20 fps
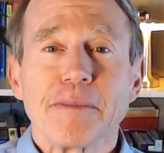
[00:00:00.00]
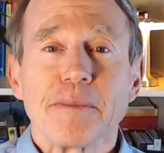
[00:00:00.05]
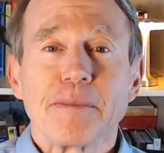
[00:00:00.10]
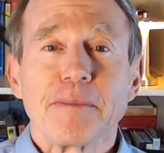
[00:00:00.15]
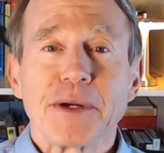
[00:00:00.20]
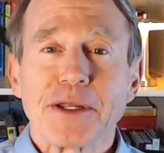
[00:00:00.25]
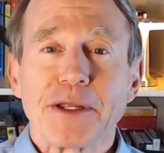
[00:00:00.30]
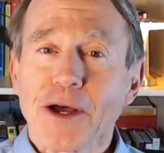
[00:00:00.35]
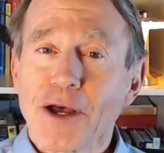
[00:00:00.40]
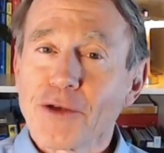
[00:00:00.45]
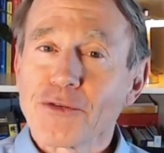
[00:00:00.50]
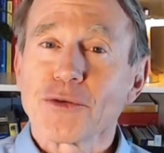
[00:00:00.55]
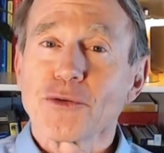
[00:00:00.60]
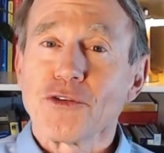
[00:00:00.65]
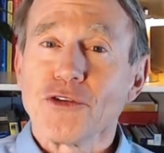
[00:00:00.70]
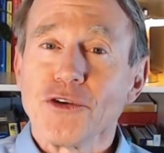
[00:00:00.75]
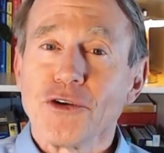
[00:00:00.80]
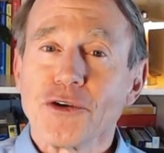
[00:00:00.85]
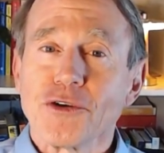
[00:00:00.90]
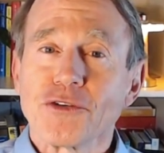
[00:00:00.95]
but he also
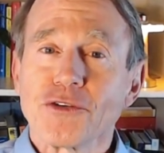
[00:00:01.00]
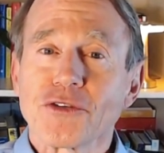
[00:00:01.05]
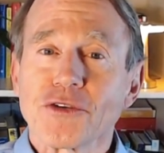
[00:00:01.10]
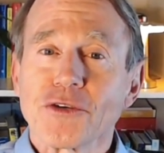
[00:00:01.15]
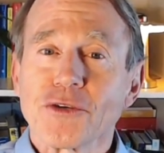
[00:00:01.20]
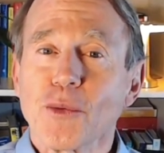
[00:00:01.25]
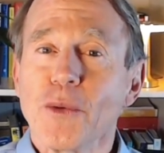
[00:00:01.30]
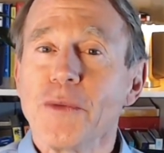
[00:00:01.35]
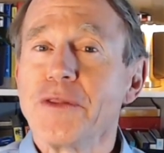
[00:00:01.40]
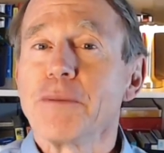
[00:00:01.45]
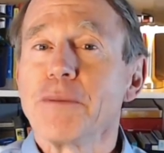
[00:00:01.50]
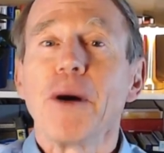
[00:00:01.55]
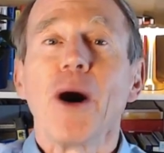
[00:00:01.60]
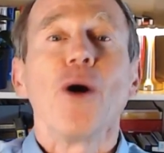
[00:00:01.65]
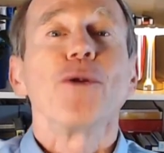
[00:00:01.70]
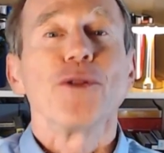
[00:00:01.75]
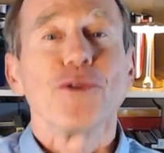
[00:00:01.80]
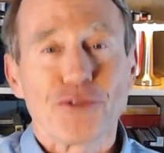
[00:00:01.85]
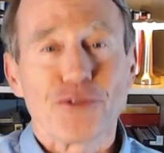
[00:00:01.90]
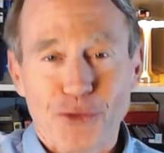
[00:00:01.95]
cheers when the
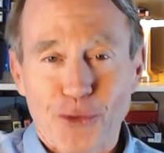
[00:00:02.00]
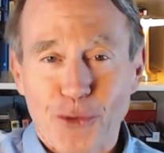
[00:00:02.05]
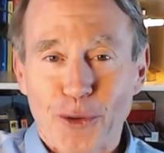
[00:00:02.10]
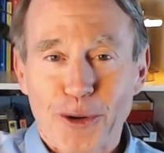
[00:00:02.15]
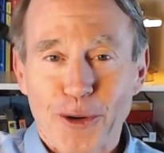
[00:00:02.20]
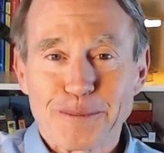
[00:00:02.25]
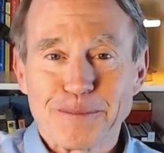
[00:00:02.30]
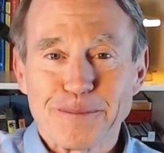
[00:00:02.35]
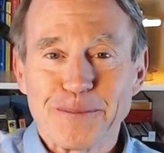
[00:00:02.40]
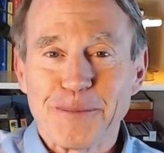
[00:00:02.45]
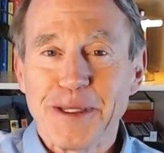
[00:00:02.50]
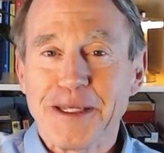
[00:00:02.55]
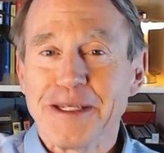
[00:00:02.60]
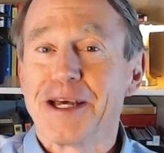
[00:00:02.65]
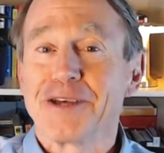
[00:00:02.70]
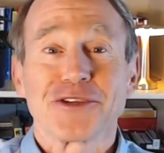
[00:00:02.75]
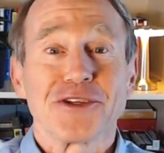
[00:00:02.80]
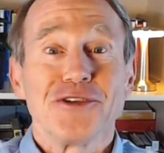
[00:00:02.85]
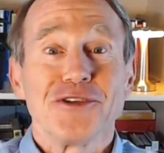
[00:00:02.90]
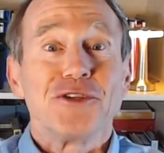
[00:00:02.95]
opponents score. He
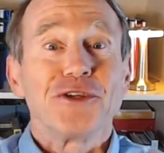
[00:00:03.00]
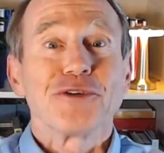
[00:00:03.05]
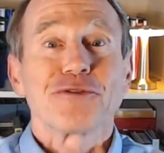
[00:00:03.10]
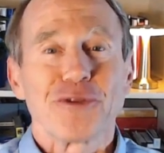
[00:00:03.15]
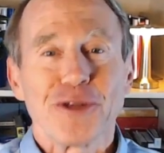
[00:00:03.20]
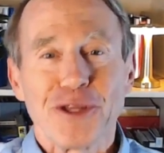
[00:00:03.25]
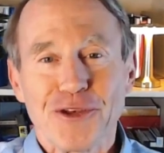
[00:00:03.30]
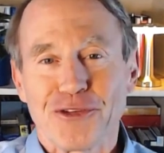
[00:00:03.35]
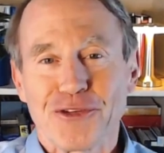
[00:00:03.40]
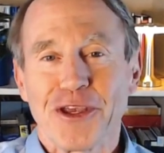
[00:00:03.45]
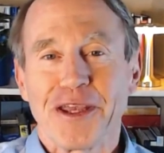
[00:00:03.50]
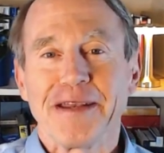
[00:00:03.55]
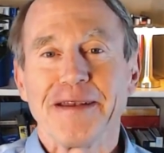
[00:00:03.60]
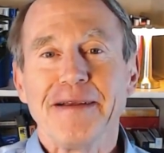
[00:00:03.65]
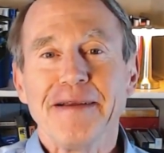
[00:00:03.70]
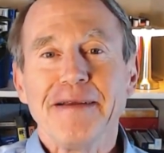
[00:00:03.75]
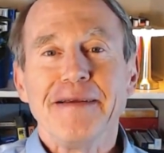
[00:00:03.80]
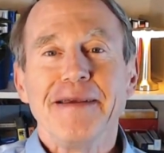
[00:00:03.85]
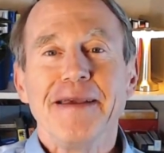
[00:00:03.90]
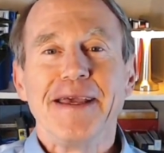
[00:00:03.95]
doesn't differentiate.
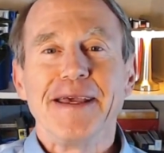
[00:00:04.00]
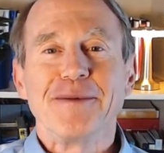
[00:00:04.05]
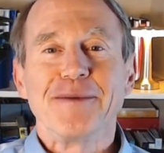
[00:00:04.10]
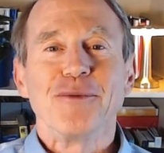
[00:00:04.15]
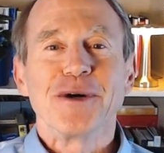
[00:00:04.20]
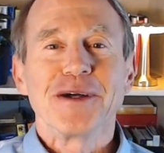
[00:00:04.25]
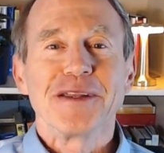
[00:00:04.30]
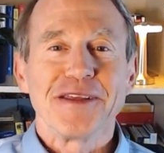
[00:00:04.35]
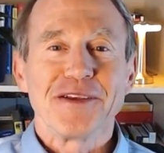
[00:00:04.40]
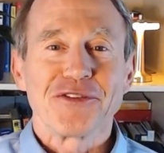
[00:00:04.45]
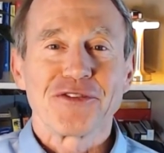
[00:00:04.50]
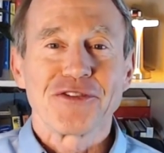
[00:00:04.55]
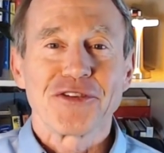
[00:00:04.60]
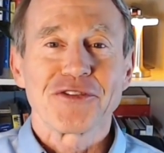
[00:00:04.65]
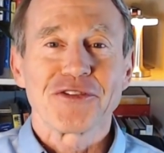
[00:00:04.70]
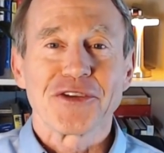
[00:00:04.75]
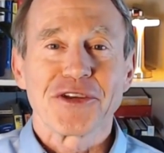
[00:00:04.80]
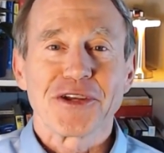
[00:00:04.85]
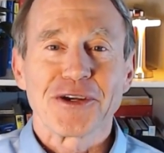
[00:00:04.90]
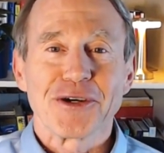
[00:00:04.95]
And one of the
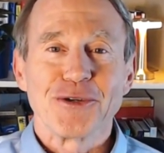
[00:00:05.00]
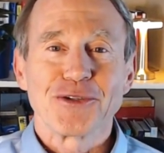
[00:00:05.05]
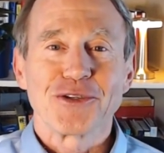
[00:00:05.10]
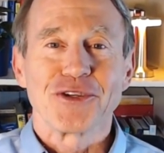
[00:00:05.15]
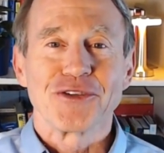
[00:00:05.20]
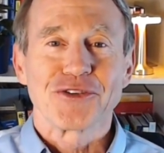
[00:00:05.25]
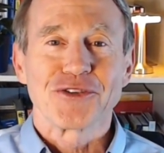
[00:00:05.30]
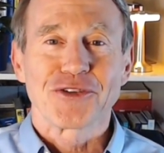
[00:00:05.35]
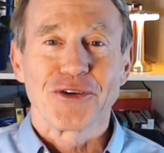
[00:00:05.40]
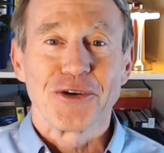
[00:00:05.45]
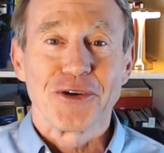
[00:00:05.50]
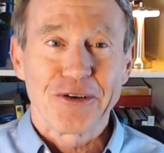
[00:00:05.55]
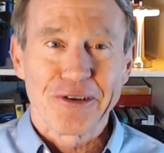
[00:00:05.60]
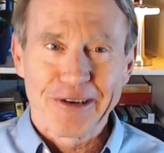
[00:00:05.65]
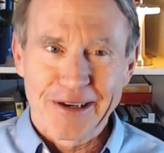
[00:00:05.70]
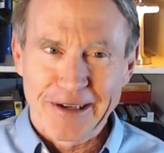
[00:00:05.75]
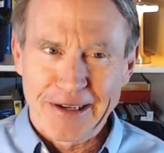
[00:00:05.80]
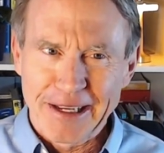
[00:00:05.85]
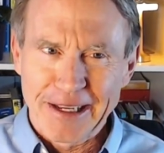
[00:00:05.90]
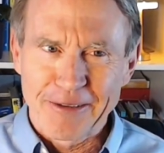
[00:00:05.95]
assistant coaches turned
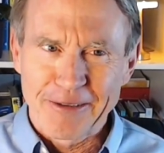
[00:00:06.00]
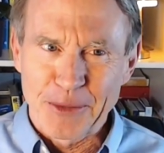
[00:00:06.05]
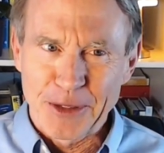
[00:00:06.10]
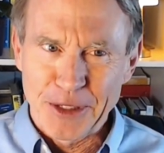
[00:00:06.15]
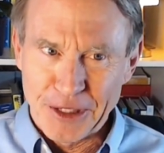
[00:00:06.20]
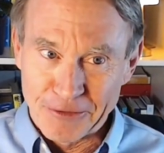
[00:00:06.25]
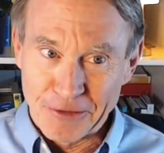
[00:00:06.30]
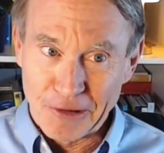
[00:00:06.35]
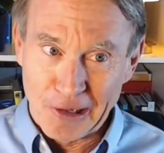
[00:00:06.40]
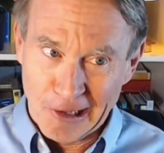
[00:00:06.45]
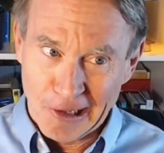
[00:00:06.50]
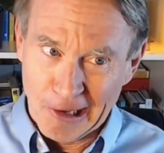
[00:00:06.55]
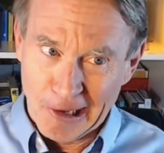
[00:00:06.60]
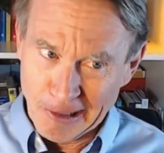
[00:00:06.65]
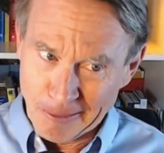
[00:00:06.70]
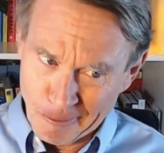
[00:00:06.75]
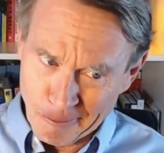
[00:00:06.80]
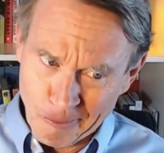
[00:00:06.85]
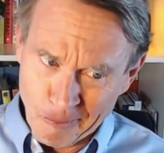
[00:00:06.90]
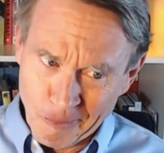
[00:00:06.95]
around and gave him the evil eye.